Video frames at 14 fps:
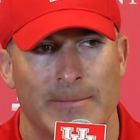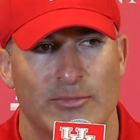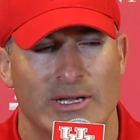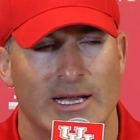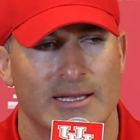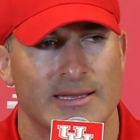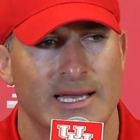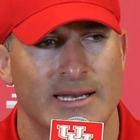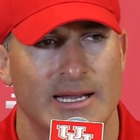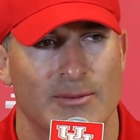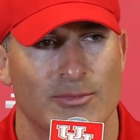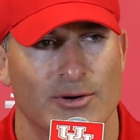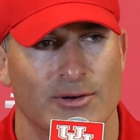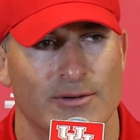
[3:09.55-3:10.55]
We cut that
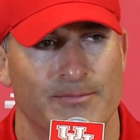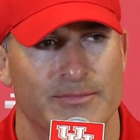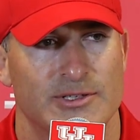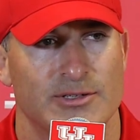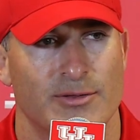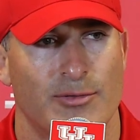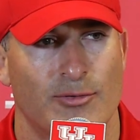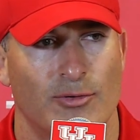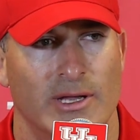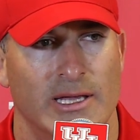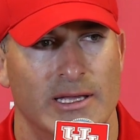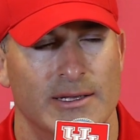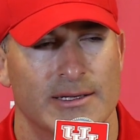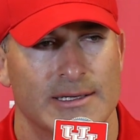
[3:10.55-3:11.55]
number to
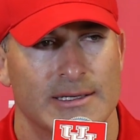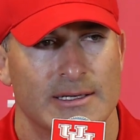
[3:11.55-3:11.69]
three